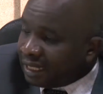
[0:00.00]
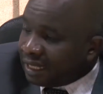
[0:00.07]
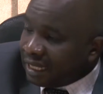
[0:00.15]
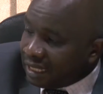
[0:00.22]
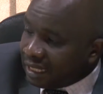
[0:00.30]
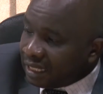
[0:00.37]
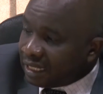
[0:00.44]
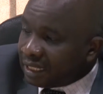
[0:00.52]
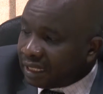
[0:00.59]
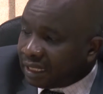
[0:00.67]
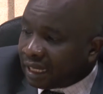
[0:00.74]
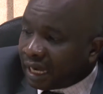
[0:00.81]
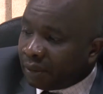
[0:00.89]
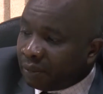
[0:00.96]
this is
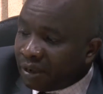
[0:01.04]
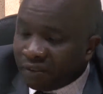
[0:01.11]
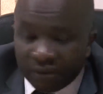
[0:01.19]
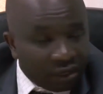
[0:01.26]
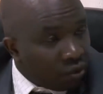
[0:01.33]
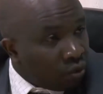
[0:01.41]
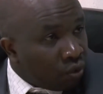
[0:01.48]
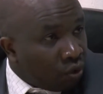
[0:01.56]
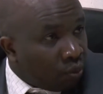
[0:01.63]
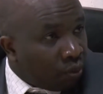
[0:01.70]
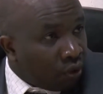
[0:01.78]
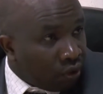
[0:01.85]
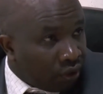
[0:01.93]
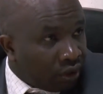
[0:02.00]
can be a very good
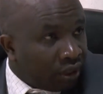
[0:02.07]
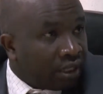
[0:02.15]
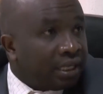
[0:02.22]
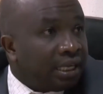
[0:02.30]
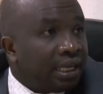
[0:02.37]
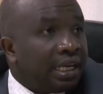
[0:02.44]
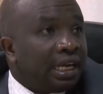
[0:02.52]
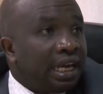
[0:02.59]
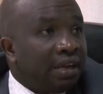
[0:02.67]
loophole mm-hmm.